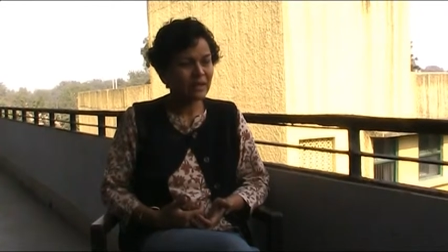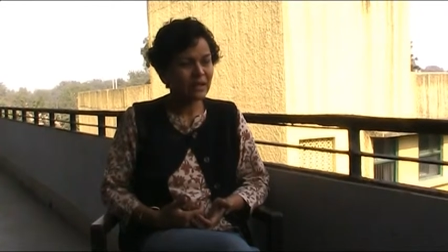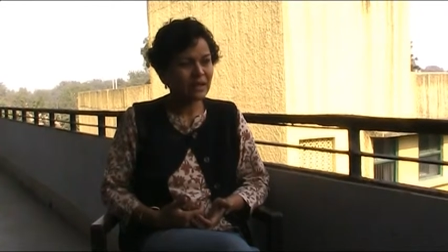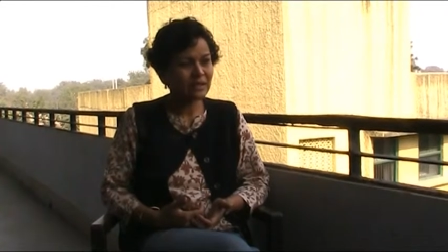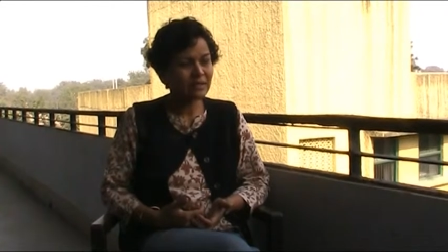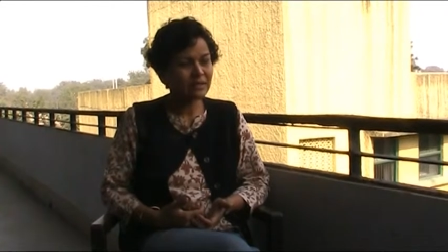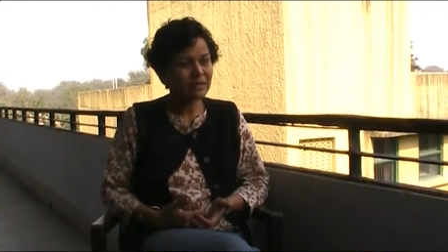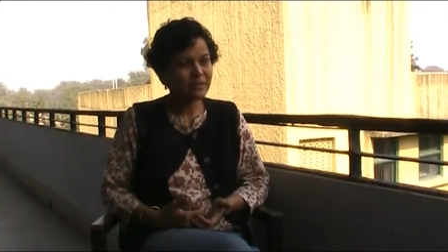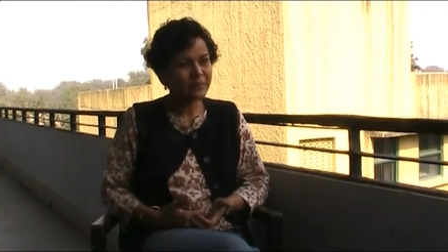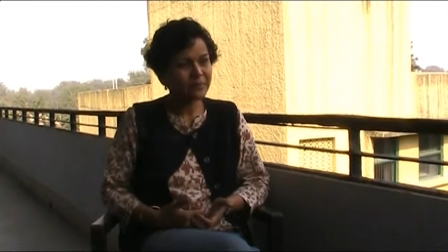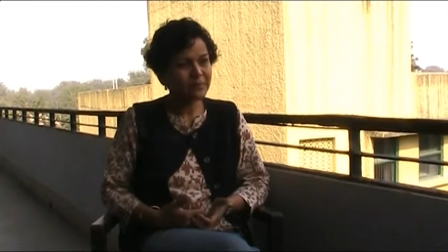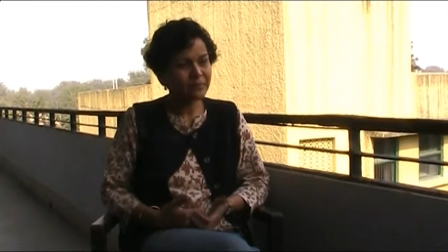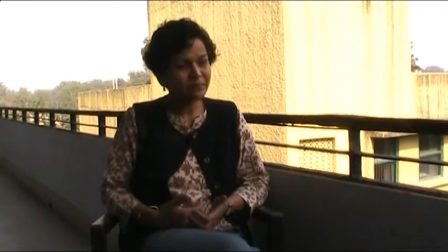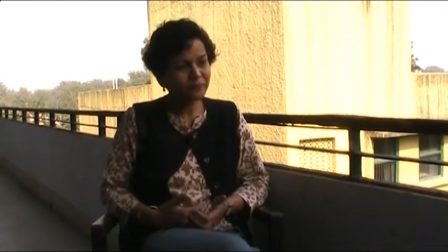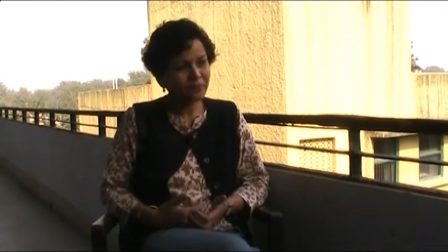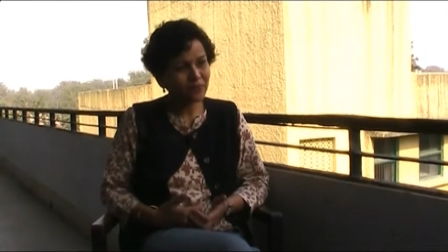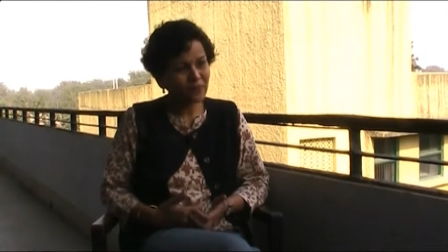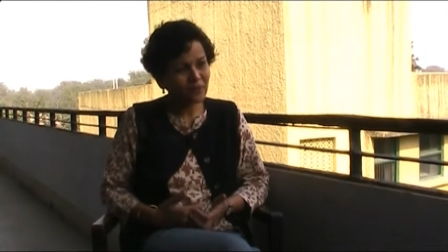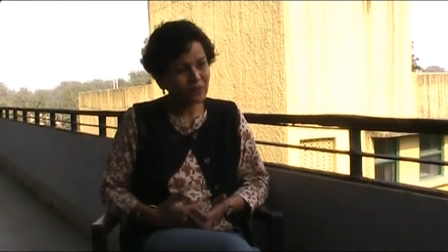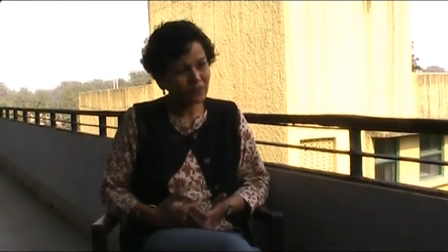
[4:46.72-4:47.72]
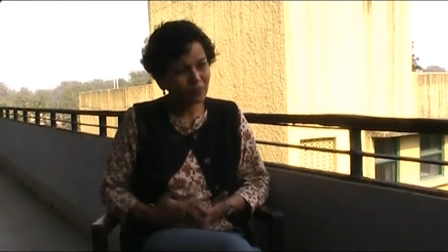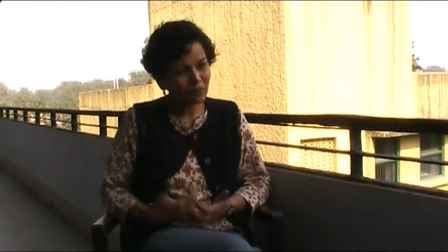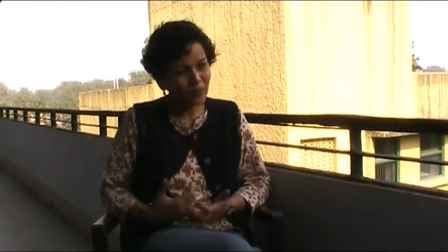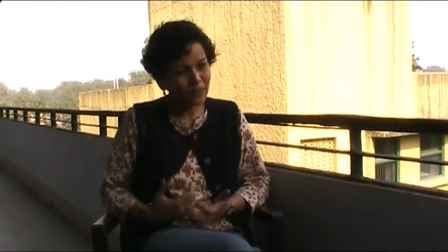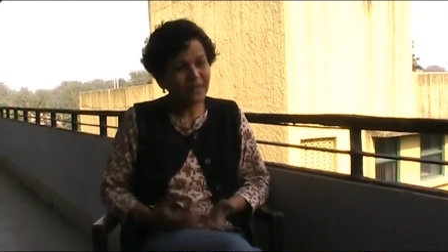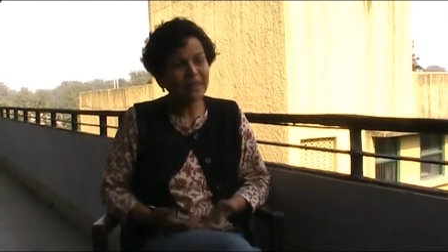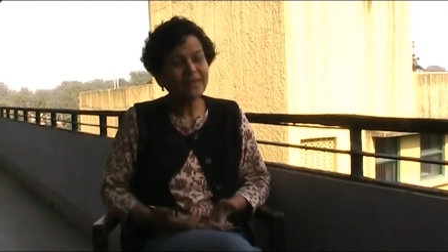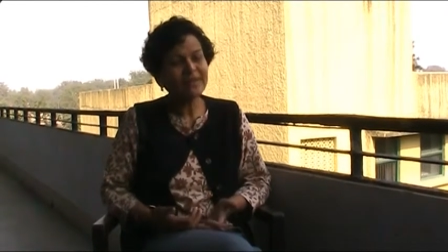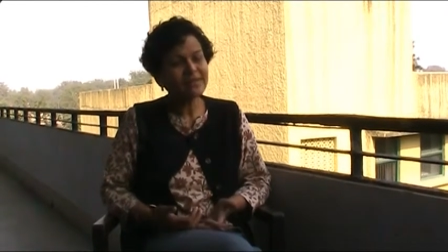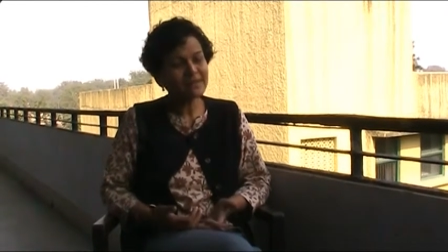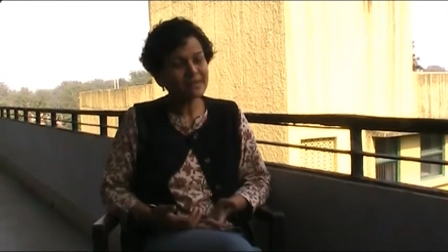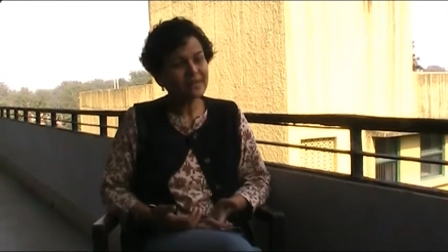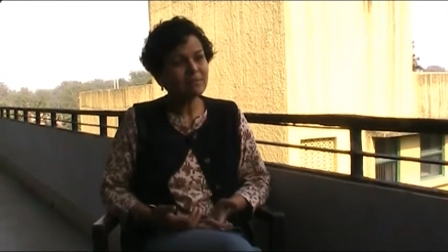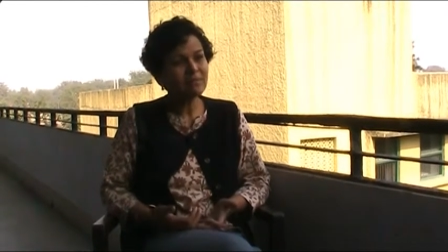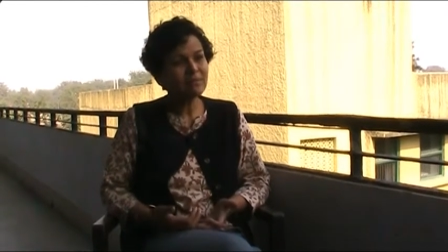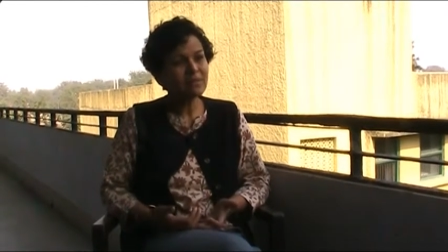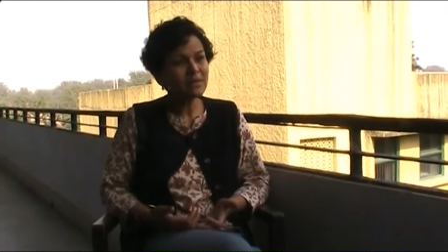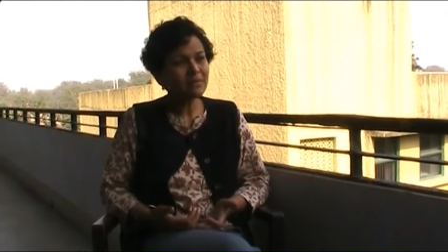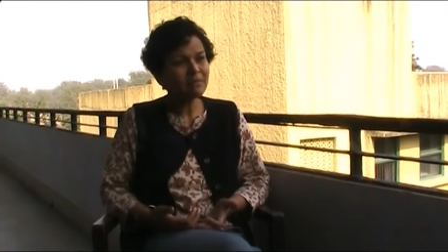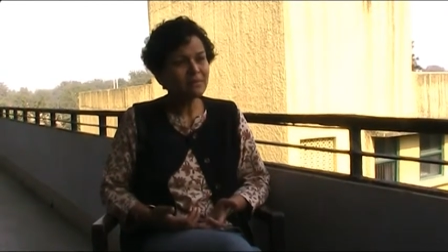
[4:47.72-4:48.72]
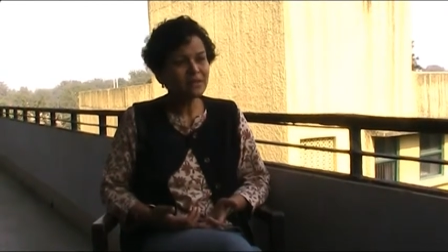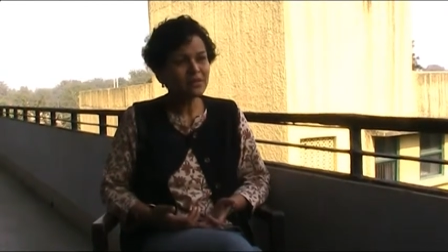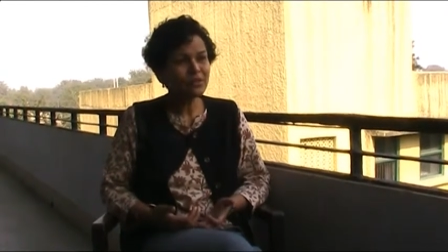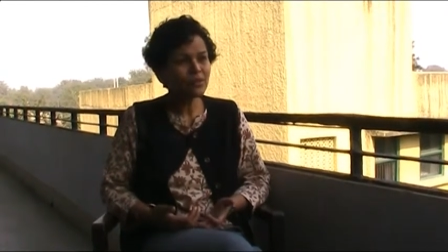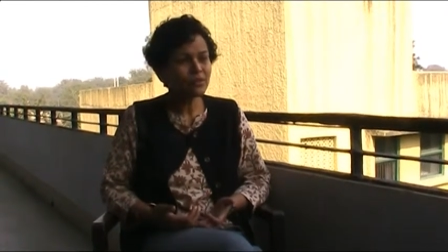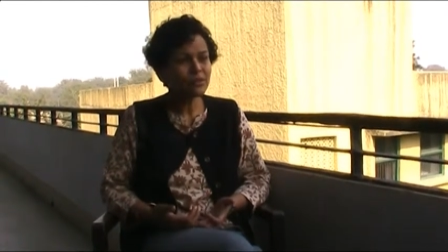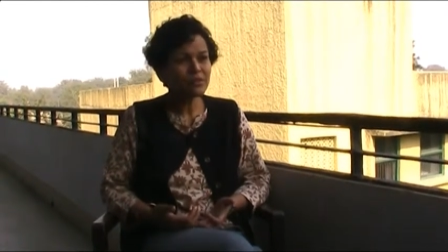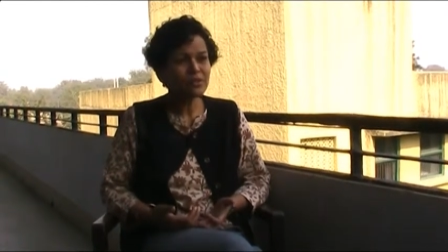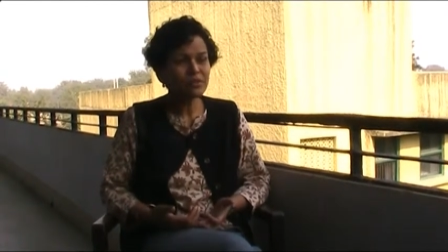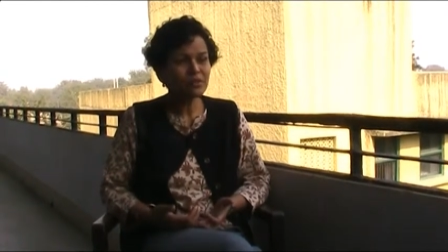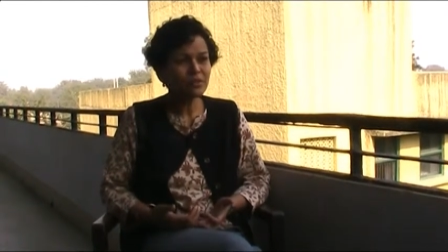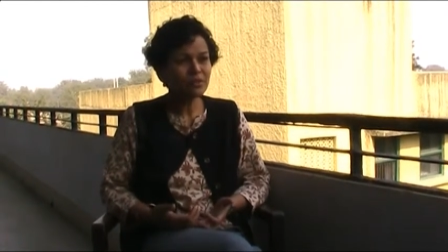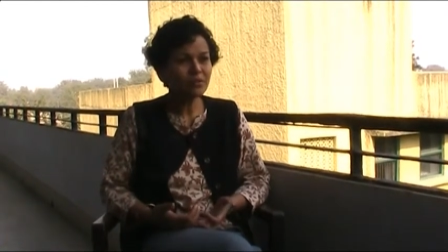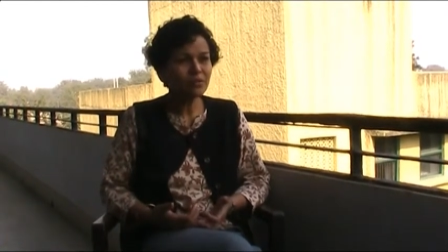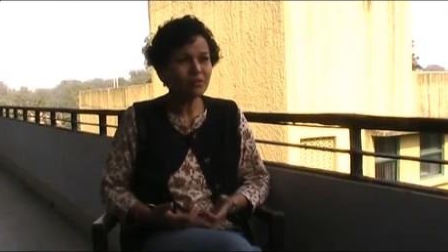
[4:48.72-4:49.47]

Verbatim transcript: Um, while at the same time, there's also